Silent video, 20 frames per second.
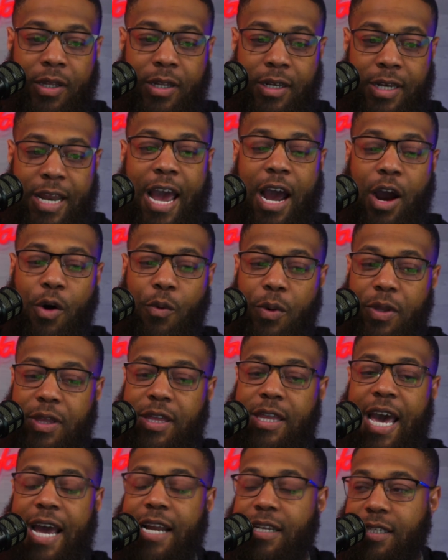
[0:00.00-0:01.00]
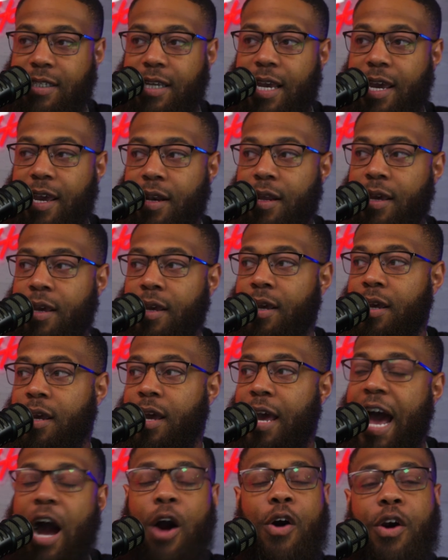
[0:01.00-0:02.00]
Now, with that said,
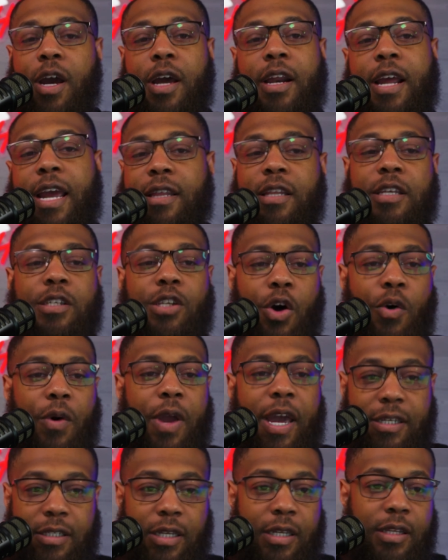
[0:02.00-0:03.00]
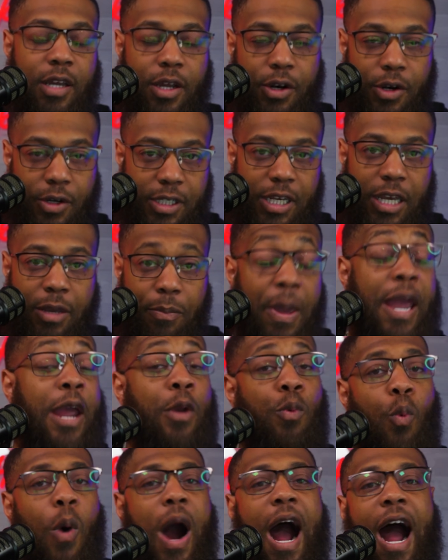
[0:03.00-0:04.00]
how good can this OKC Thunder team be,
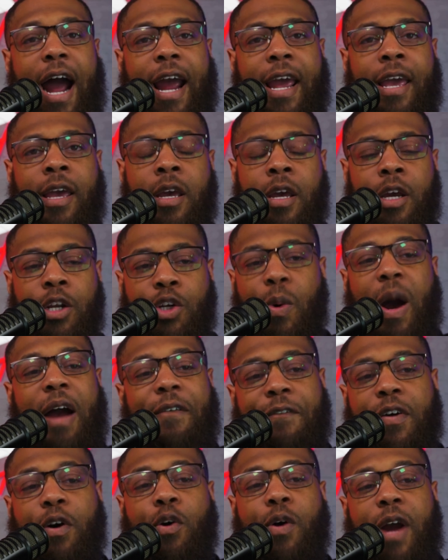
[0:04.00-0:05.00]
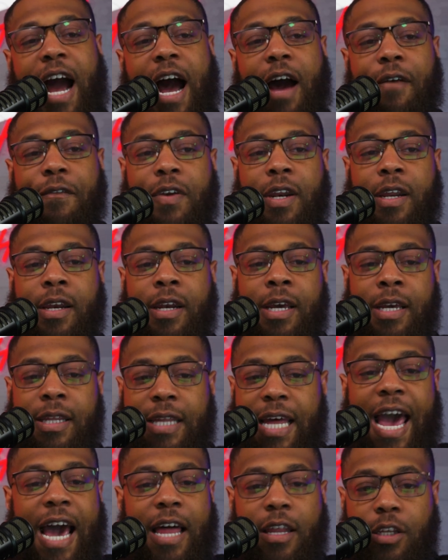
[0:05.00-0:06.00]
and why do I feel confident
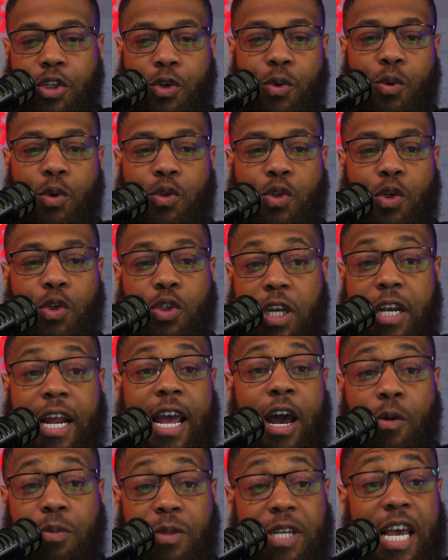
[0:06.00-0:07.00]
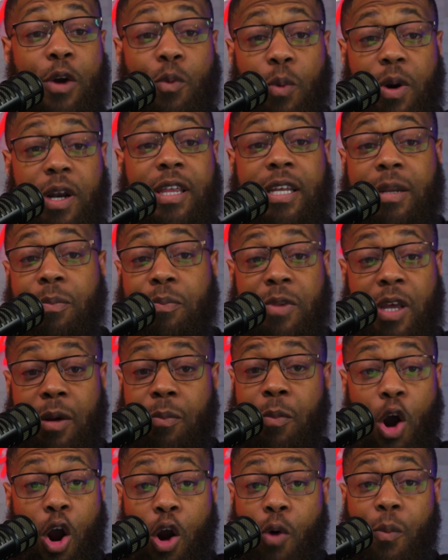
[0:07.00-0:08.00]
that Alex Caruso is going to help take one of the
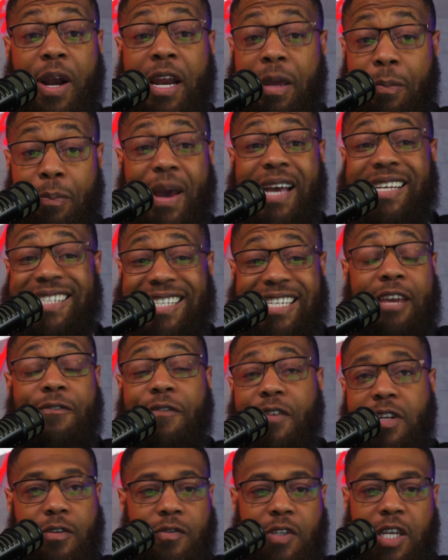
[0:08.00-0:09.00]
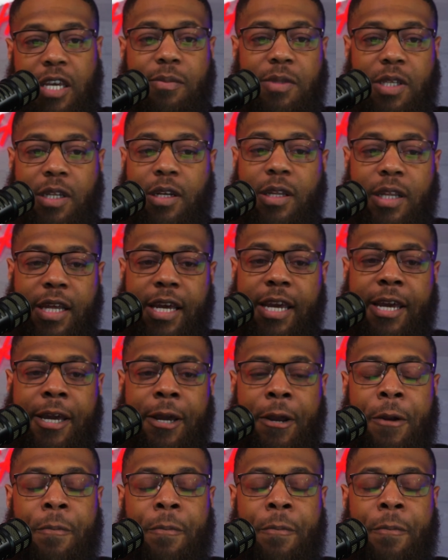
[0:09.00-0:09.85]
already best defensive teams in the league